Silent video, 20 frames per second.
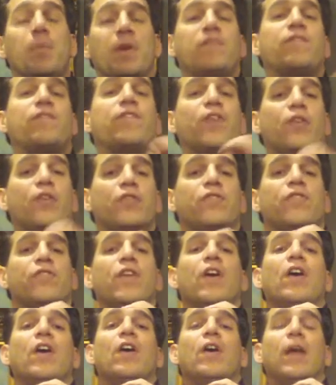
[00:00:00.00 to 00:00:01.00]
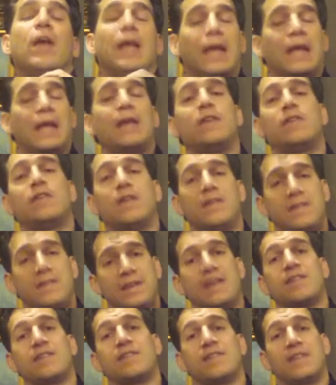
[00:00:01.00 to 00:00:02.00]
but first into
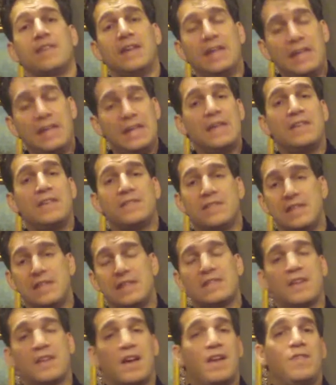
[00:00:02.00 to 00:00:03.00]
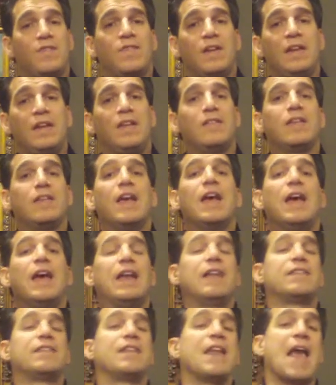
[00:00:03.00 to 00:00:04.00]
dis-ease, dis-ease,
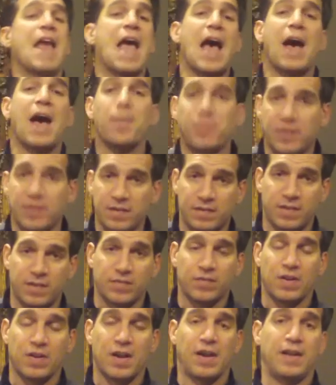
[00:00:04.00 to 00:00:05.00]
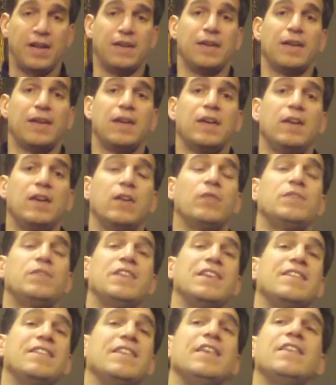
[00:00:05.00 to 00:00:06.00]
and it's an absence of light.
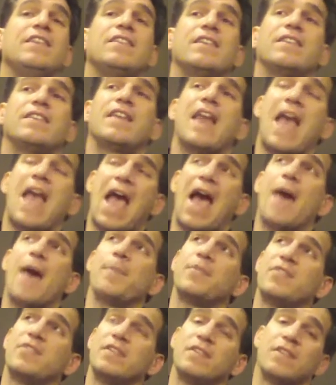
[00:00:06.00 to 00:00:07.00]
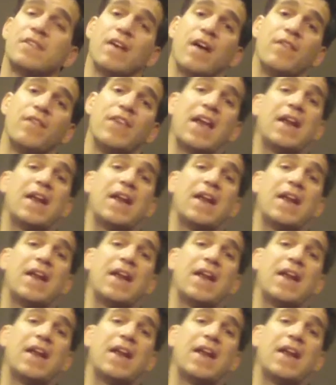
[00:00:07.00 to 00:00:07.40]
Dis-ease is an absence of